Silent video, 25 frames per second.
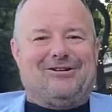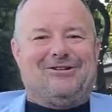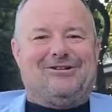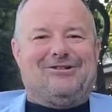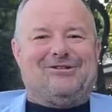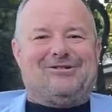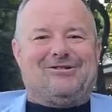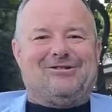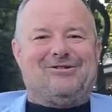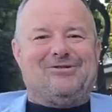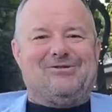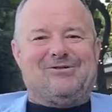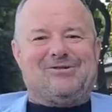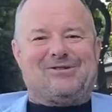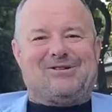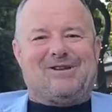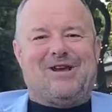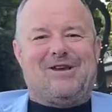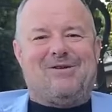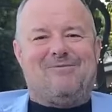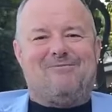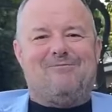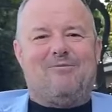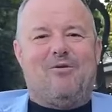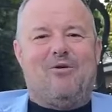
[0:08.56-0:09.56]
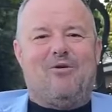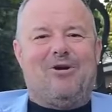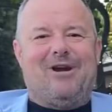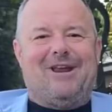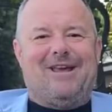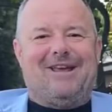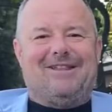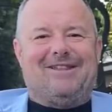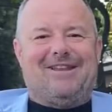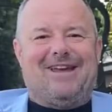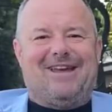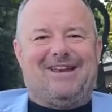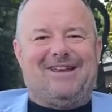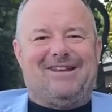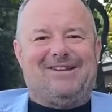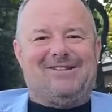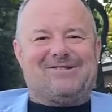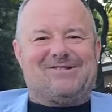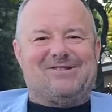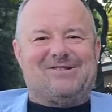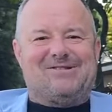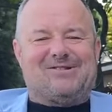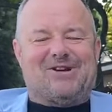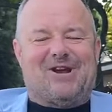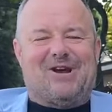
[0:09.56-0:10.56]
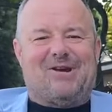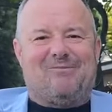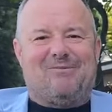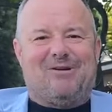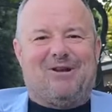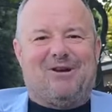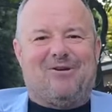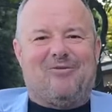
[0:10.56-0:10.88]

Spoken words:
Tuesday morning, ladies and gentlemen,